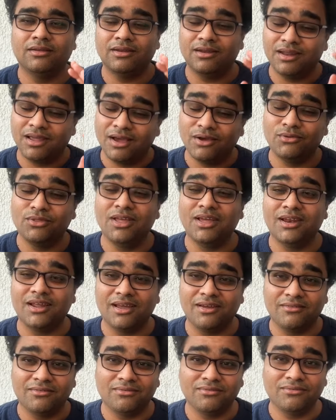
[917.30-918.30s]
now that
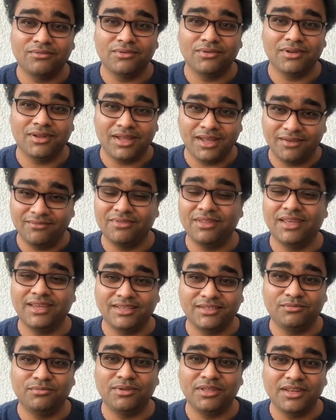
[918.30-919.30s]
I've have the
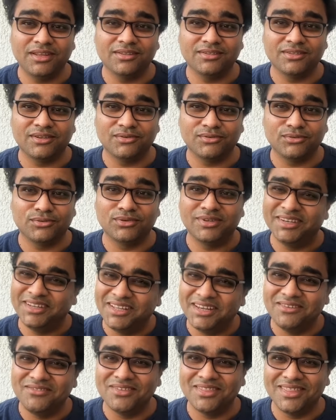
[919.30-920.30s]
experience how to
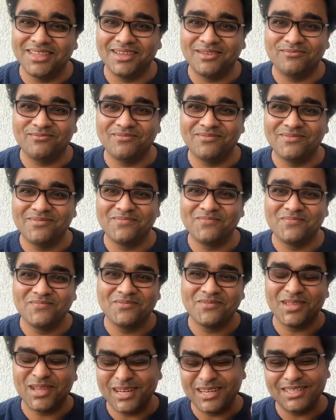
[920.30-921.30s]
deal with them,
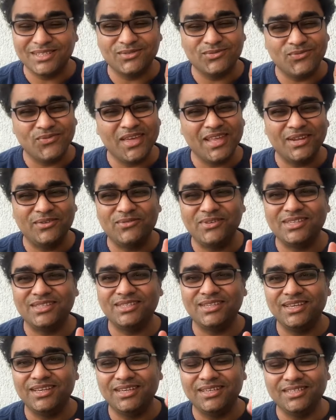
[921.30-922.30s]
it is very
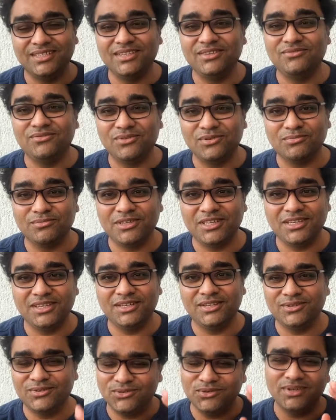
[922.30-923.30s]
easy, easy for me
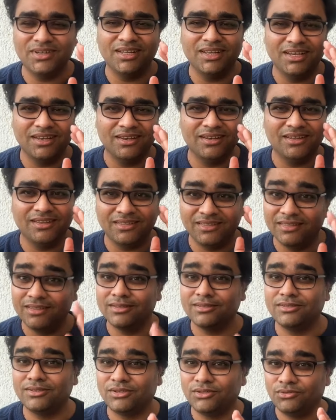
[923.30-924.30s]
to deal in
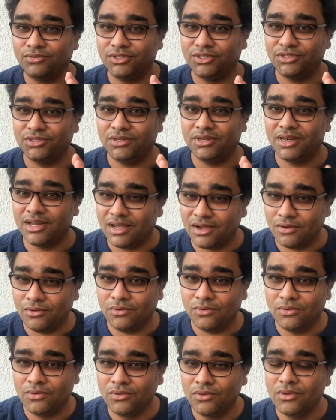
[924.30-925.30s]
this situation now
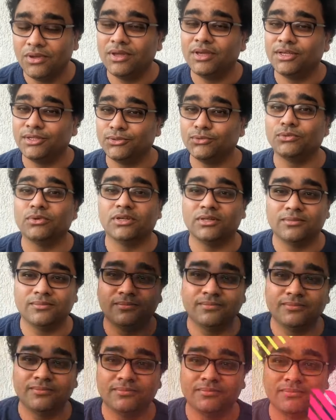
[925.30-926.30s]
as well.
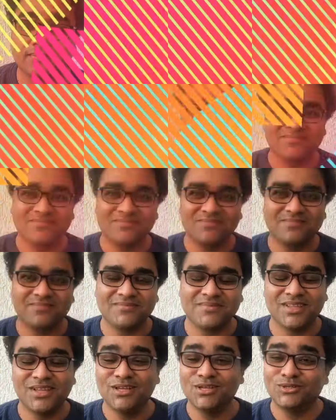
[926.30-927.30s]

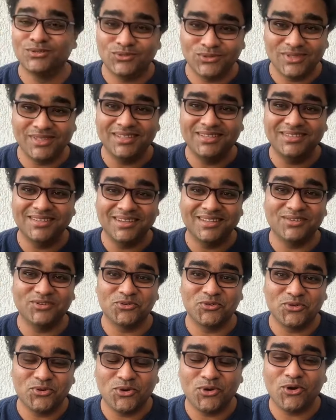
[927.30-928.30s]
So these are the
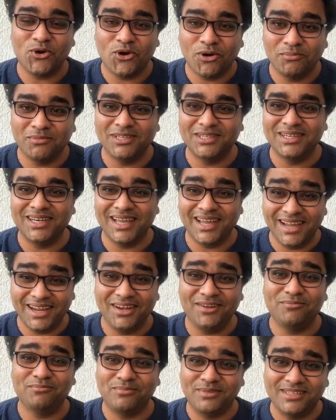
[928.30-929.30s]
common
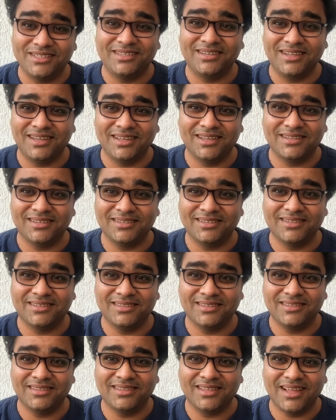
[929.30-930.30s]
8 mistakes
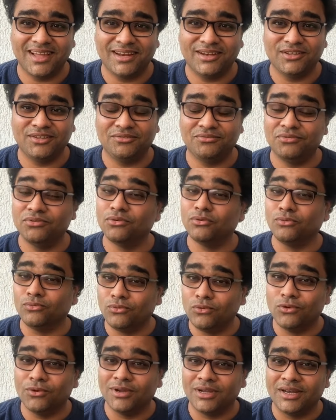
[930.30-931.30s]
that if you
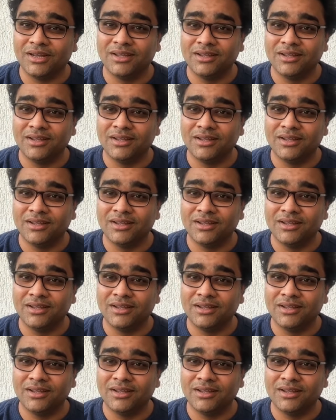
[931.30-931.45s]
avoid,